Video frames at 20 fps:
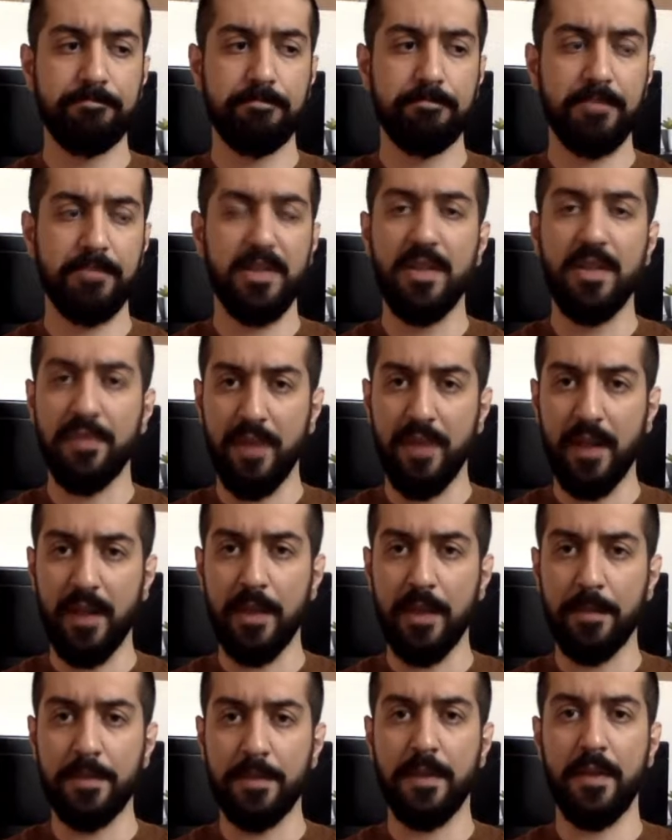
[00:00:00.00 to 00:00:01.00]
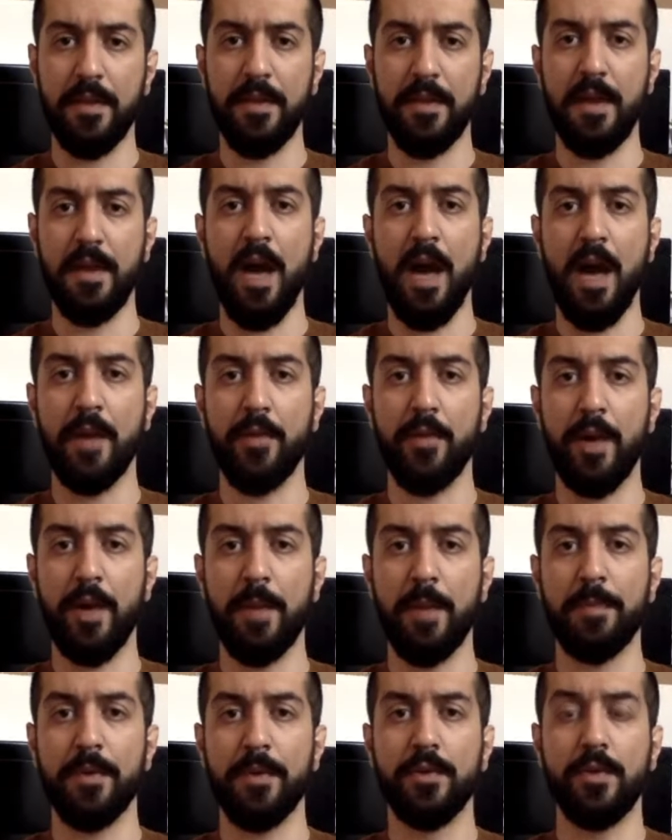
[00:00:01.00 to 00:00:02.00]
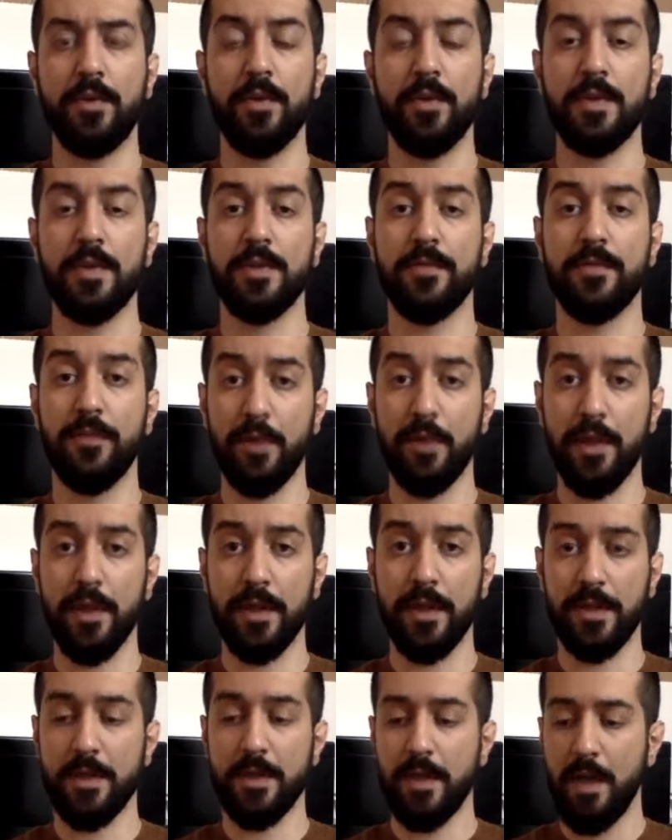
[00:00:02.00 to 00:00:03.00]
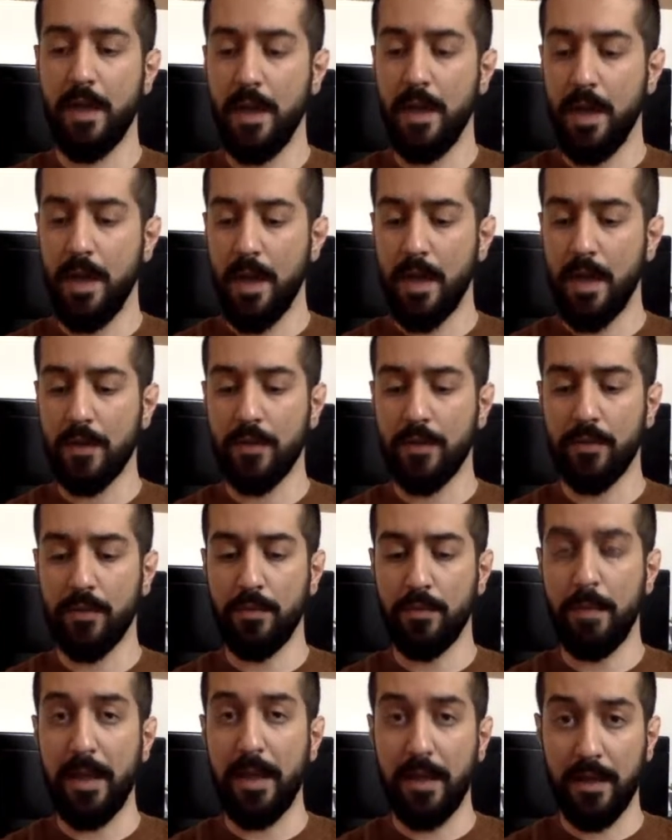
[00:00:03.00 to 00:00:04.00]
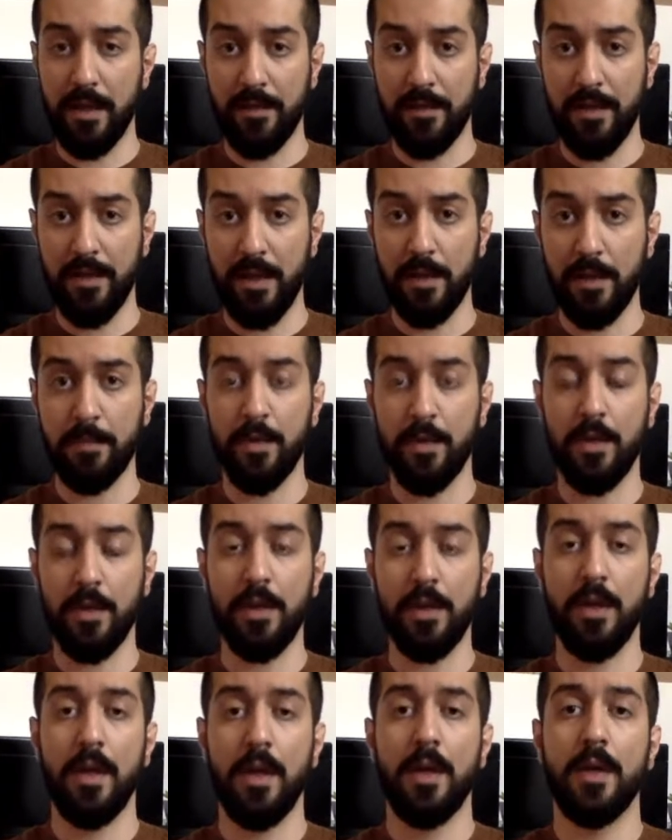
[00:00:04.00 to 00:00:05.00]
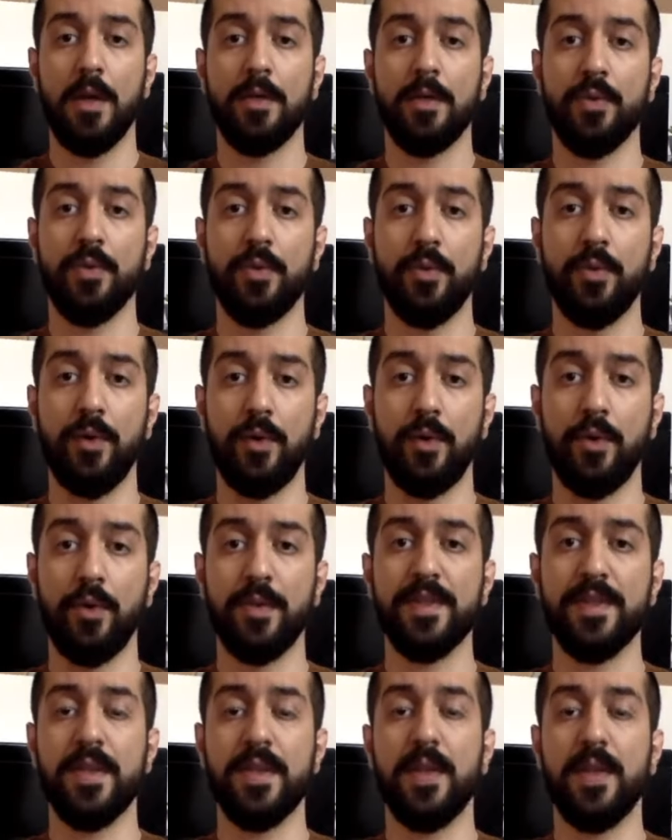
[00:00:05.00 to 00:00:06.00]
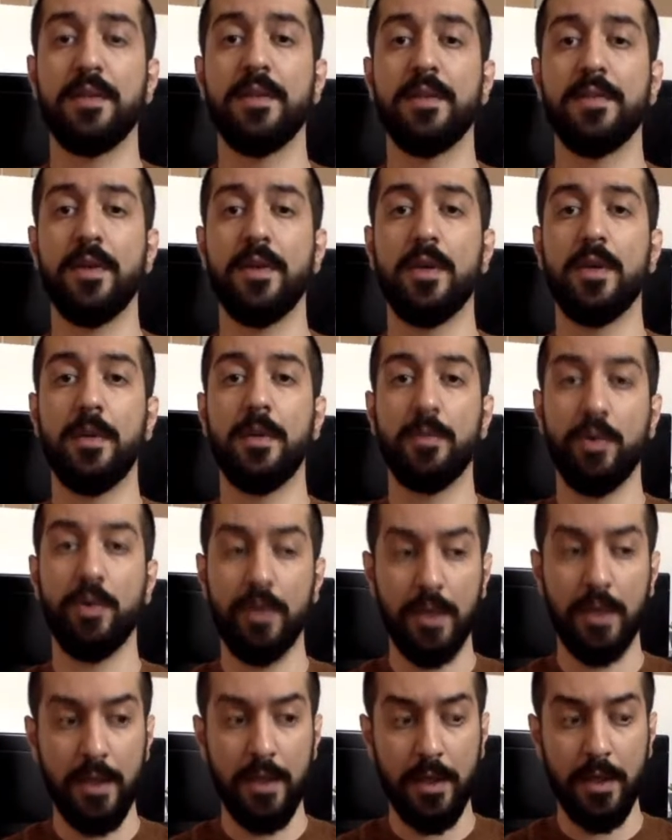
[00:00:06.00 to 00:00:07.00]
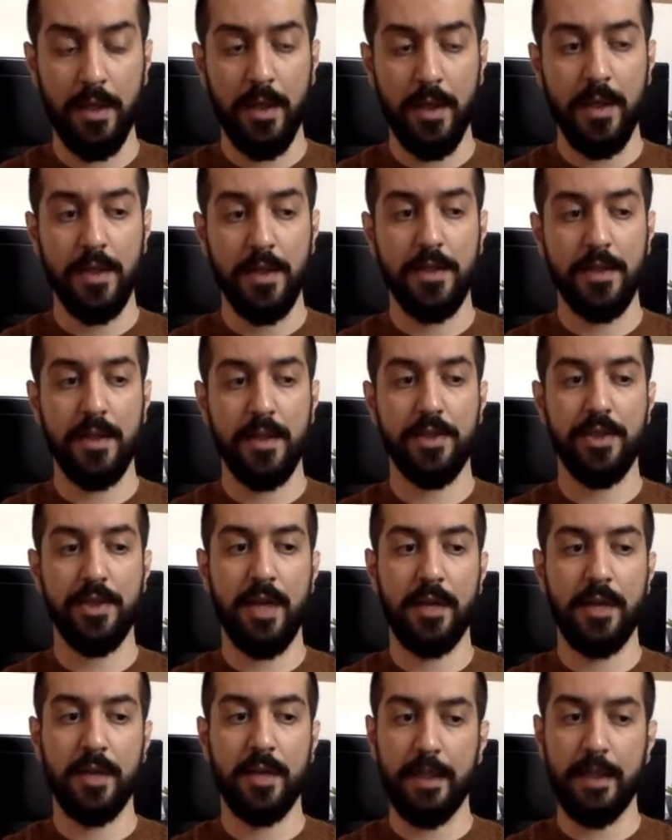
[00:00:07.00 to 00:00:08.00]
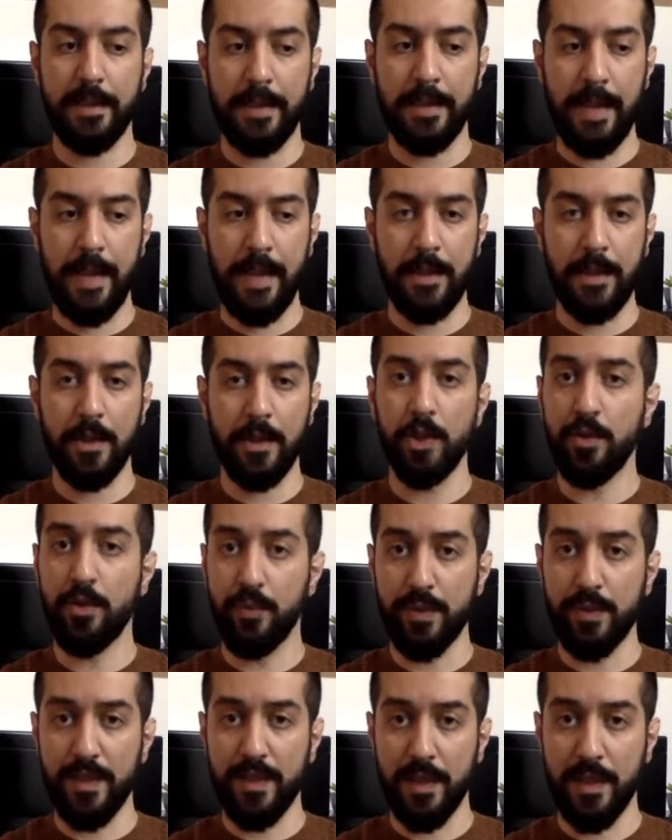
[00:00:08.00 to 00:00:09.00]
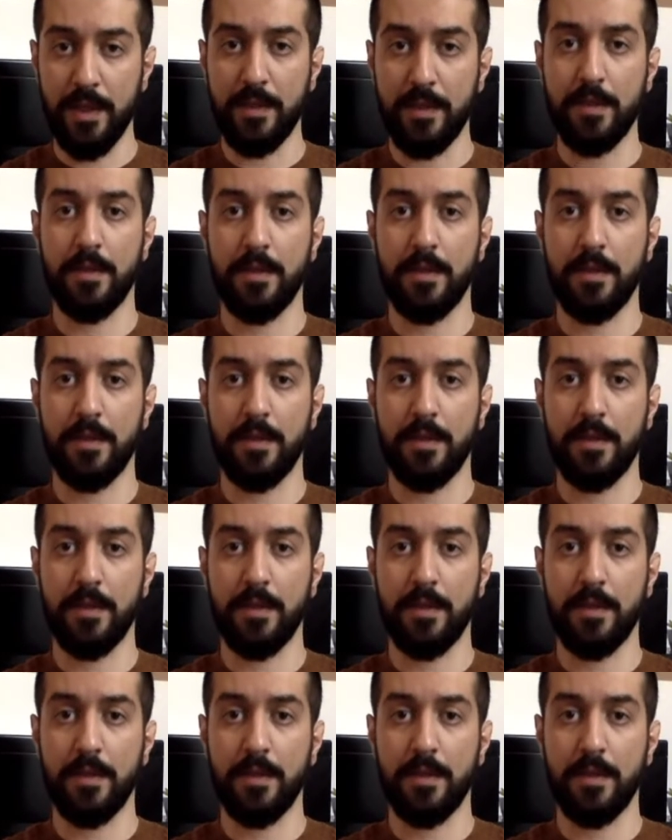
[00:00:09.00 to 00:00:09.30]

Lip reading: developed the iREP to its fullest and to make it available to the neuroscientific community such that it can use it